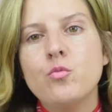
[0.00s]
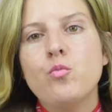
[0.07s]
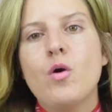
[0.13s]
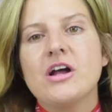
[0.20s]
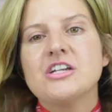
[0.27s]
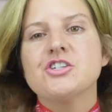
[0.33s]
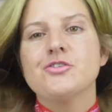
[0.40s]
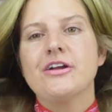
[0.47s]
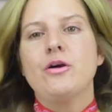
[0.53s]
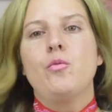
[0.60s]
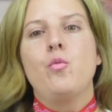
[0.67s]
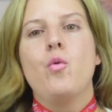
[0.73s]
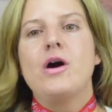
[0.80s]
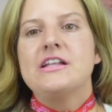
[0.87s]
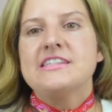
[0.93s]
are
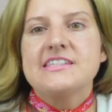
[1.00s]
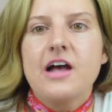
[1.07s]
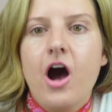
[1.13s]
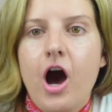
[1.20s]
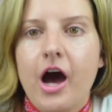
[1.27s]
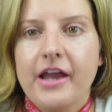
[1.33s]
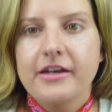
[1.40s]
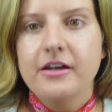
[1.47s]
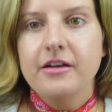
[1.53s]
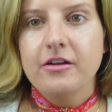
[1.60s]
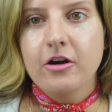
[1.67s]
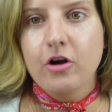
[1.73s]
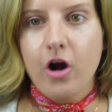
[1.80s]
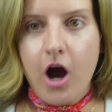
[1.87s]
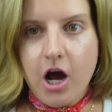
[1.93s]
wondering what's on
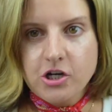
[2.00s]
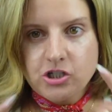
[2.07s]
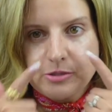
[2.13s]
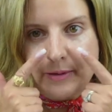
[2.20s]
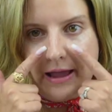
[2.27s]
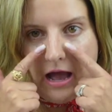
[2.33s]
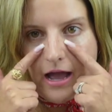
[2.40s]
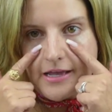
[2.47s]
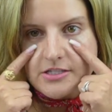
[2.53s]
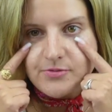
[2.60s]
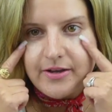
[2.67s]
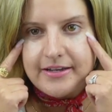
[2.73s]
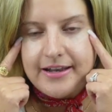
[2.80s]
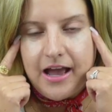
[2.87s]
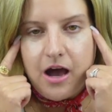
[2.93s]
or under my eyes
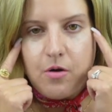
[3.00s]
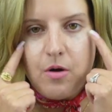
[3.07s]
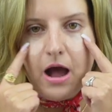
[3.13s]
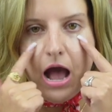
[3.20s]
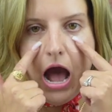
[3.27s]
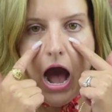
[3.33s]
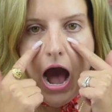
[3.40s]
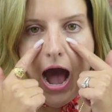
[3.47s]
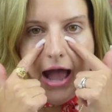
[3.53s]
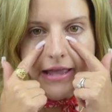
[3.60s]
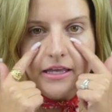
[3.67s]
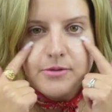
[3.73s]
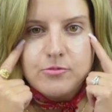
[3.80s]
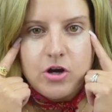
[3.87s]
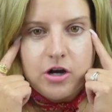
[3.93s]
right now,
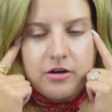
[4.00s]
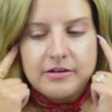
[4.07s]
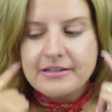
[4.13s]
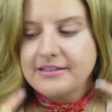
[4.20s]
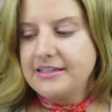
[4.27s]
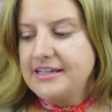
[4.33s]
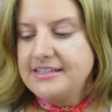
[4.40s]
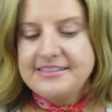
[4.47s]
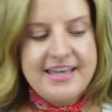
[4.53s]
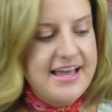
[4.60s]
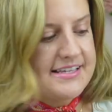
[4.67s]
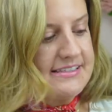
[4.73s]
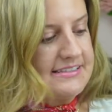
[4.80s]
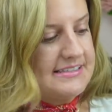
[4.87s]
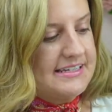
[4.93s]
I am currently
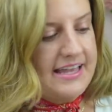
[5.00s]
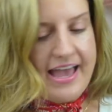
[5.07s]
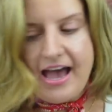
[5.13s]
testing